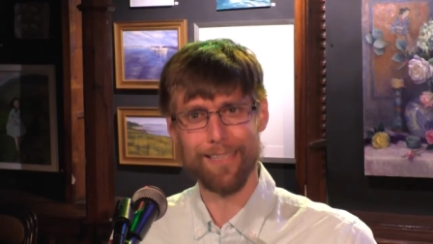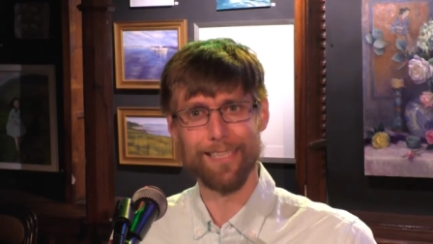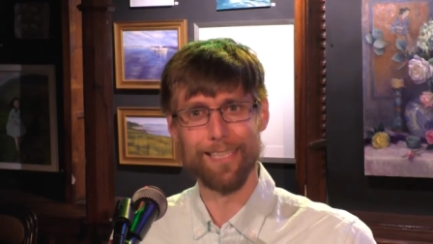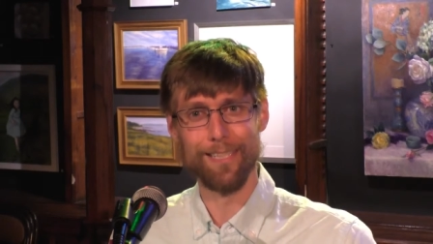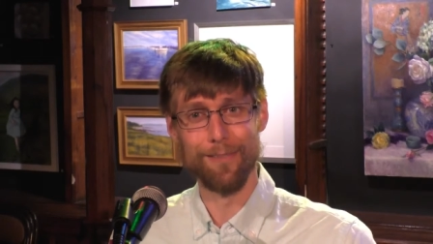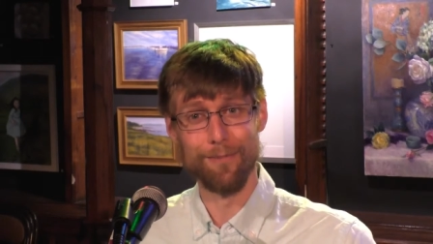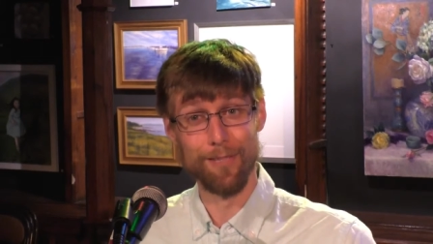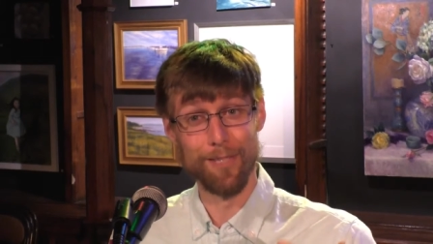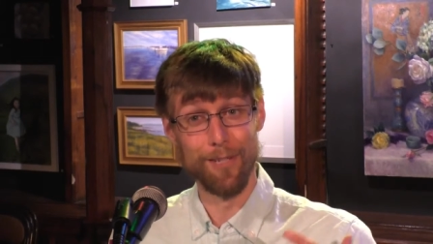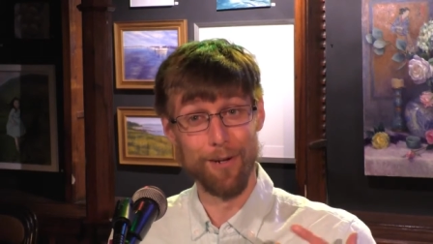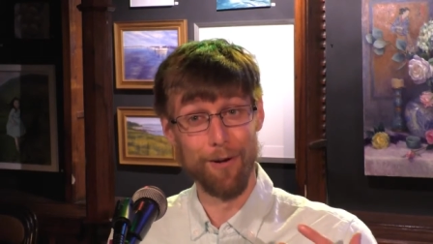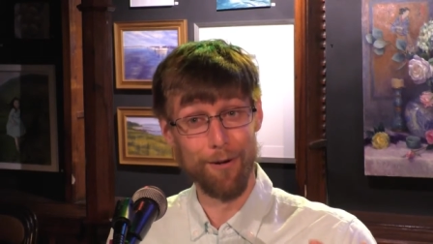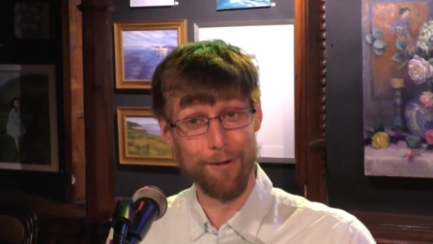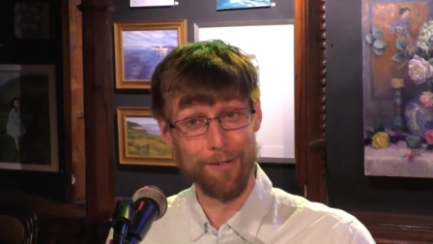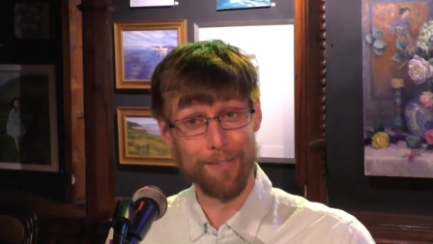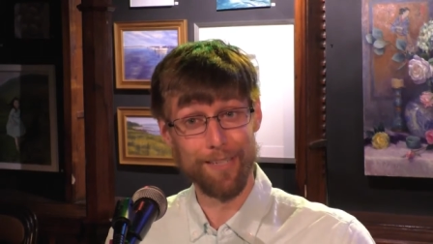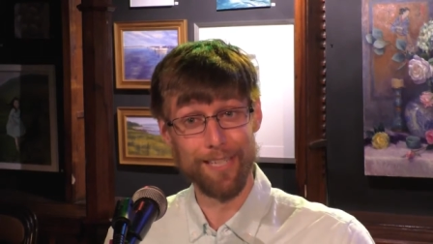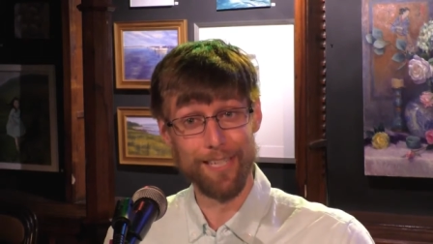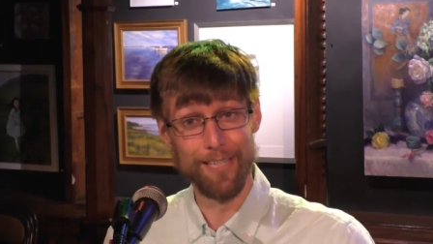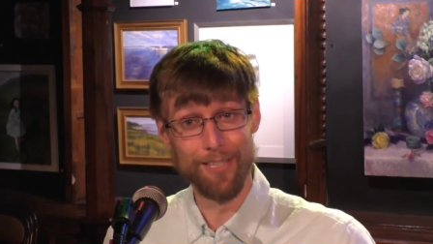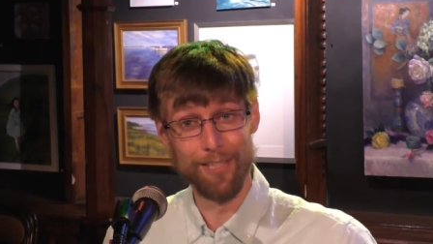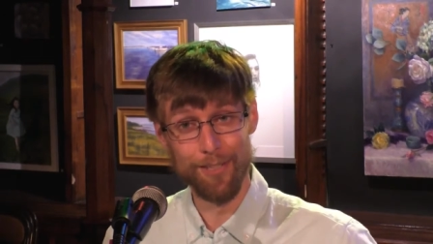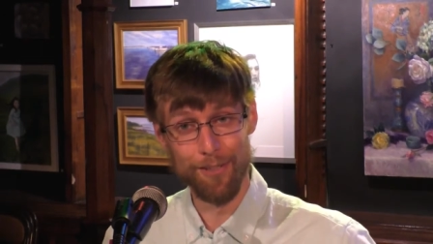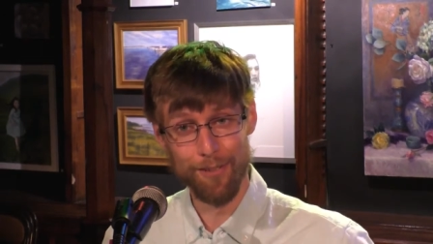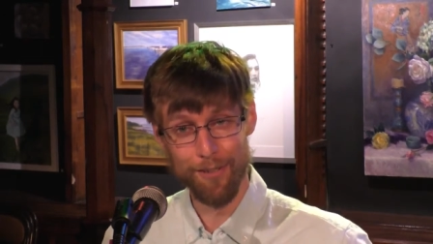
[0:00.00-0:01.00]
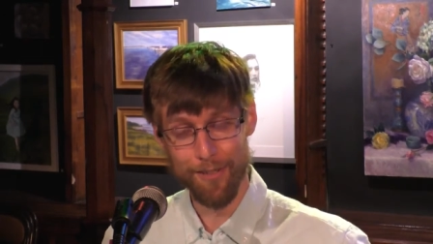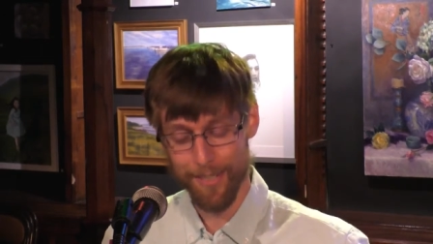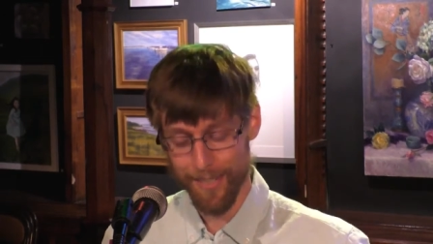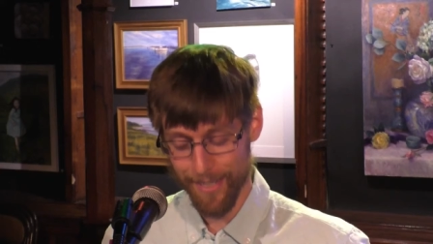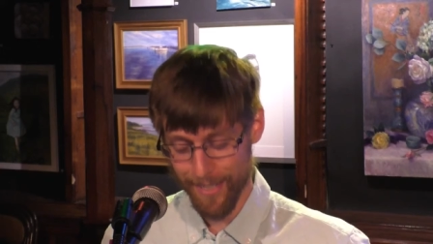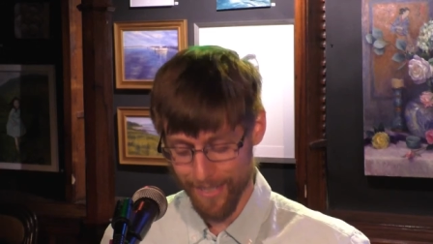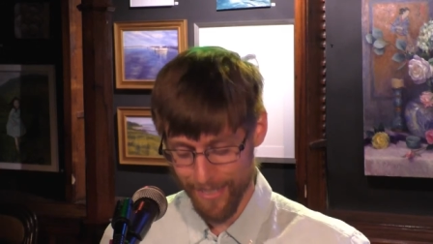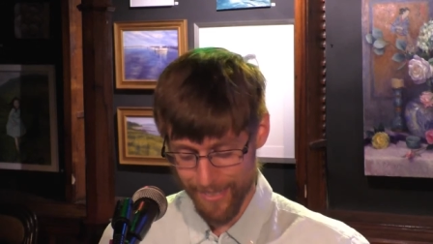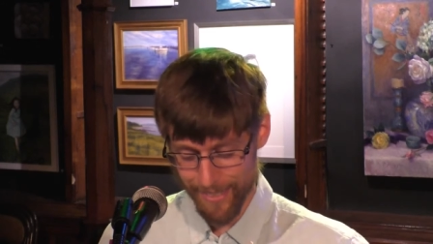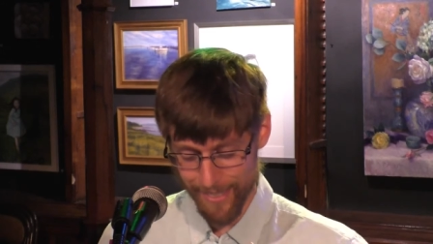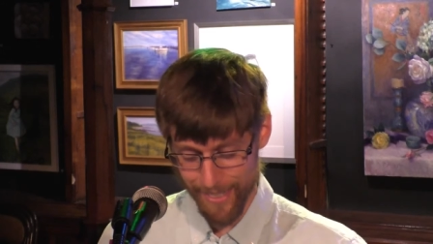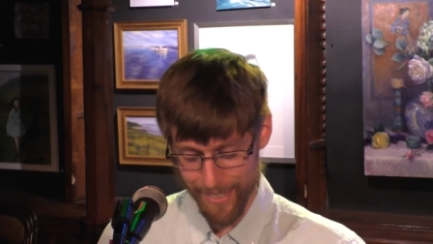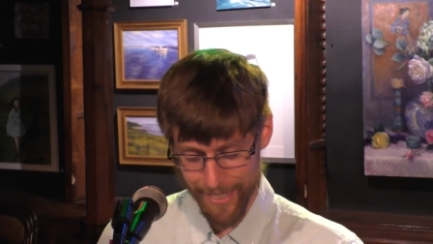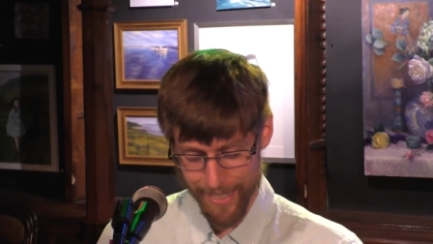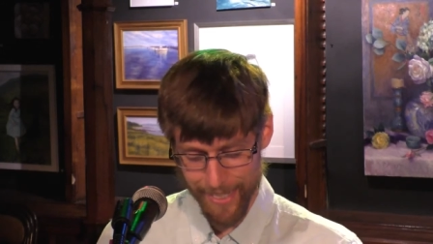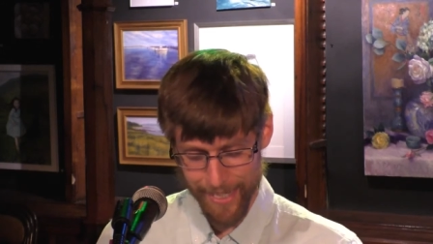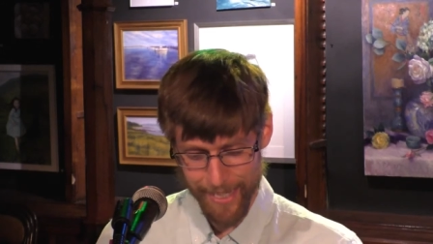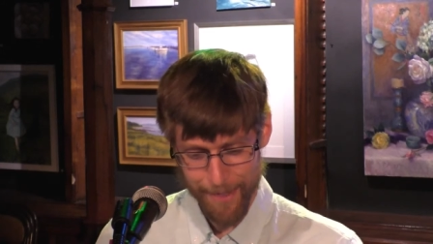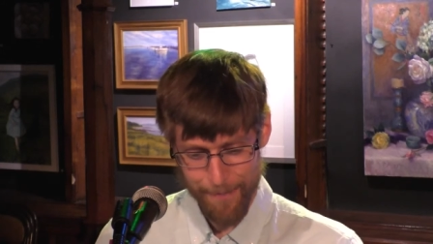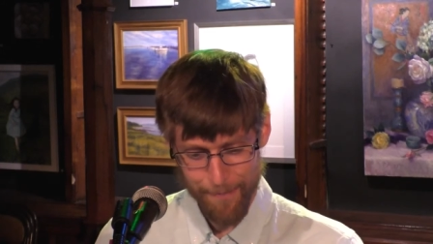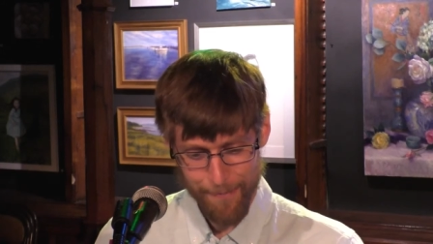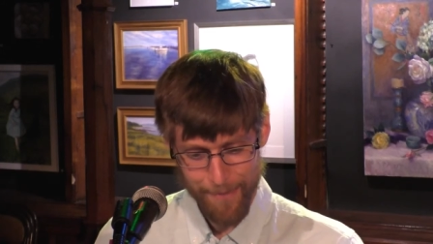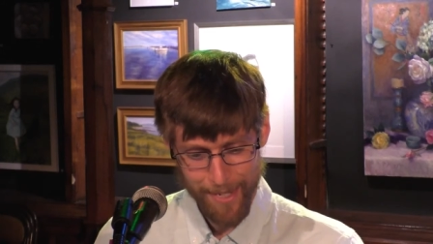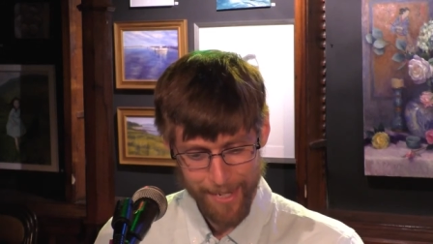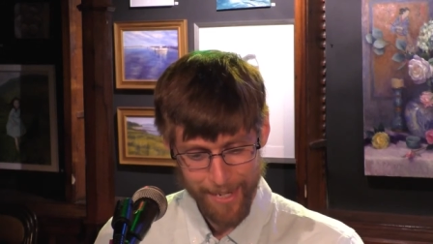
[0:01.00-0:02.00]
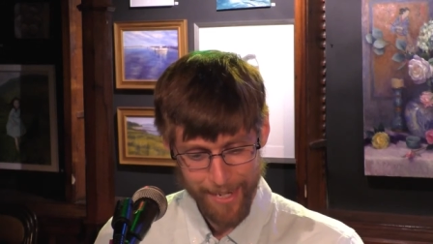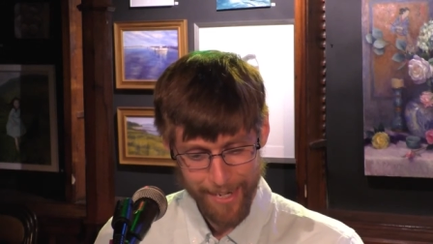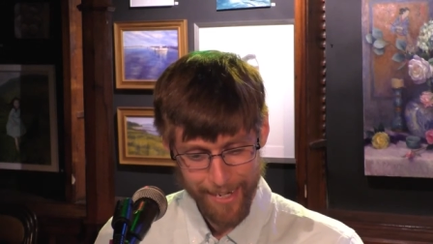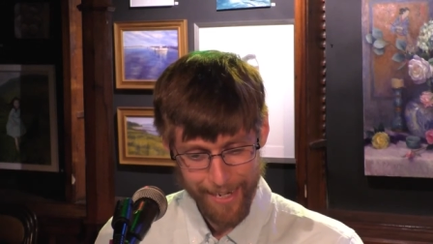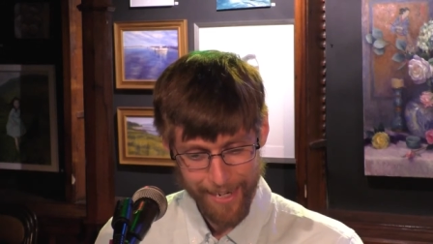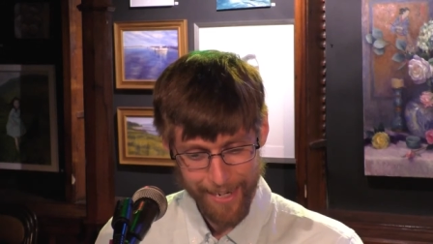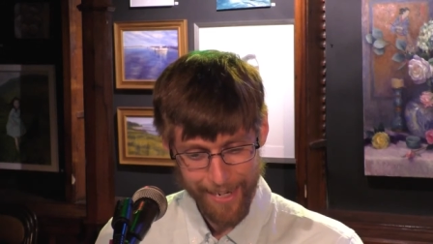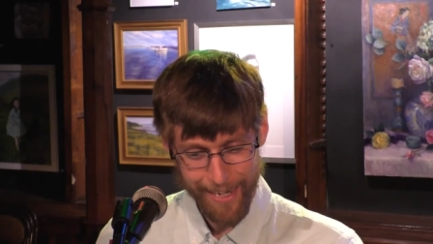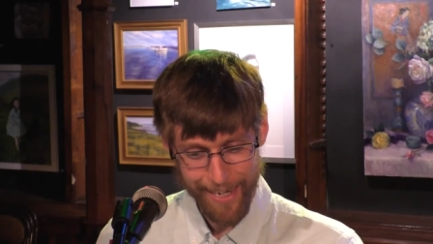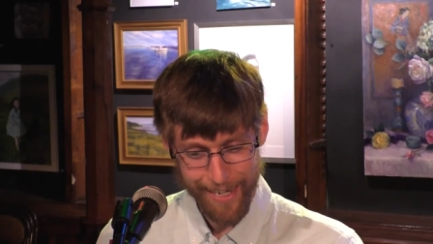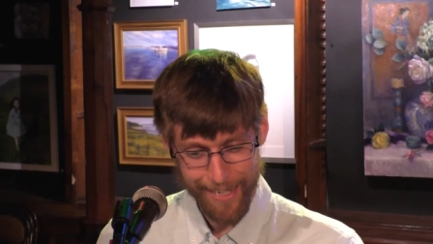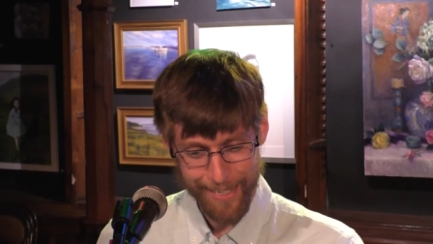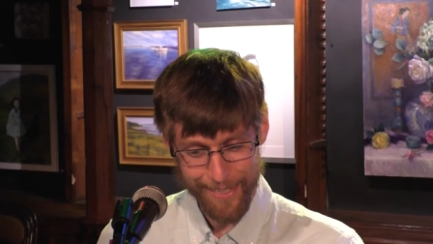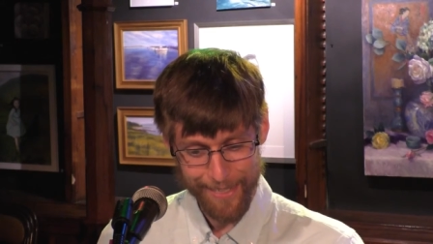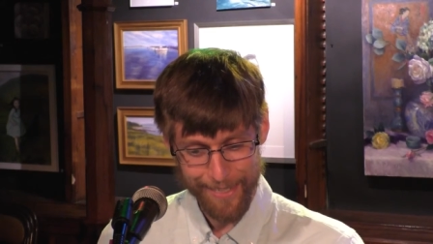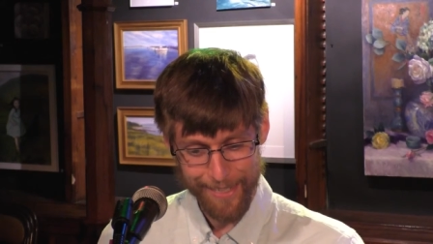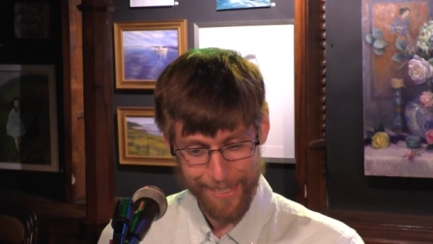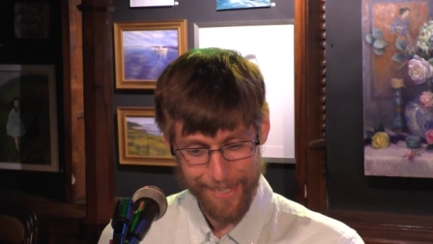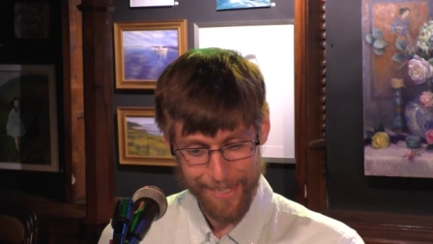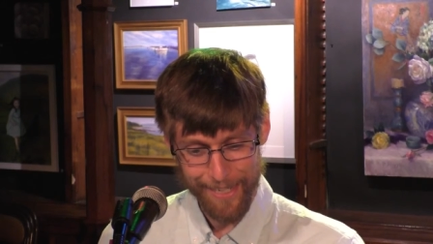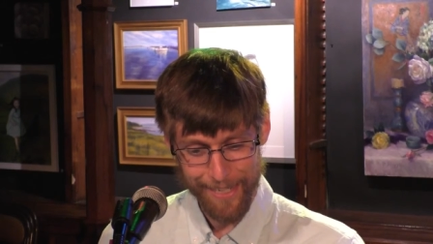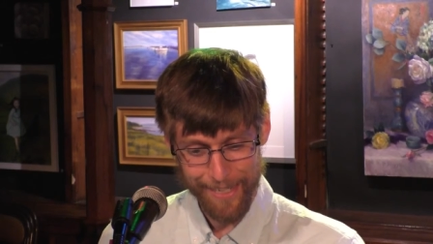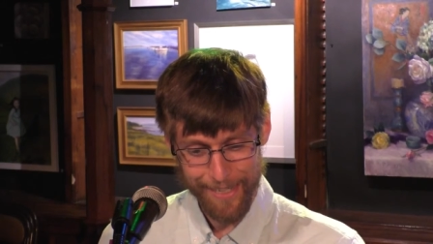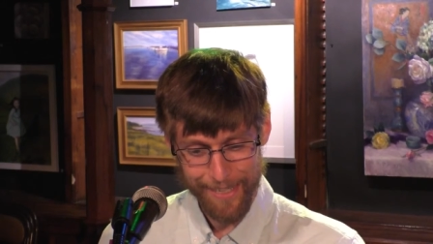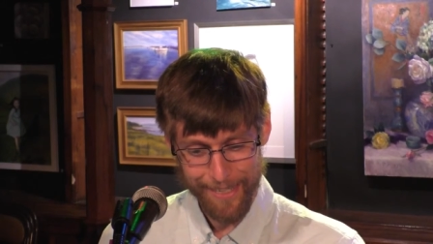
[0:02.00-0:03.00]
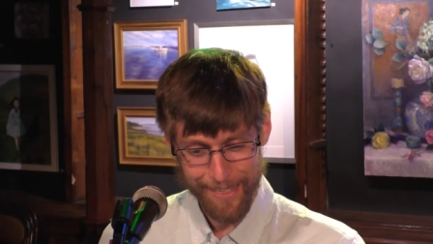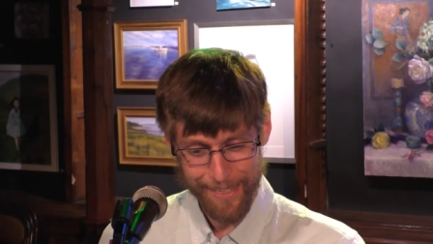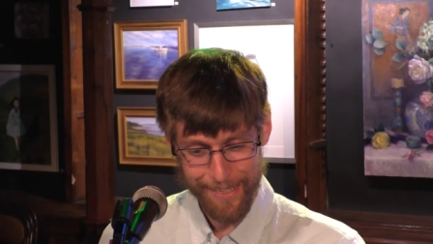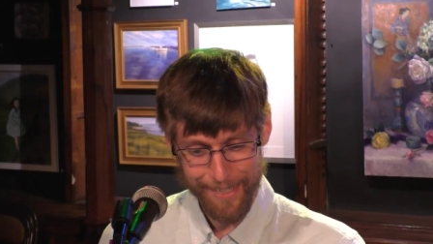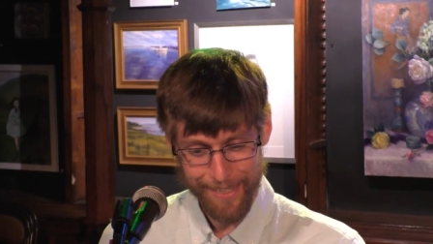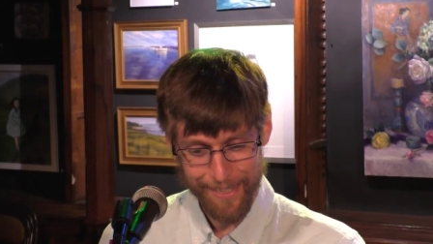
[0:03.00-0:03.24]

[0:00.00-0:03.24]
she was an art teacher in the city. And, uh,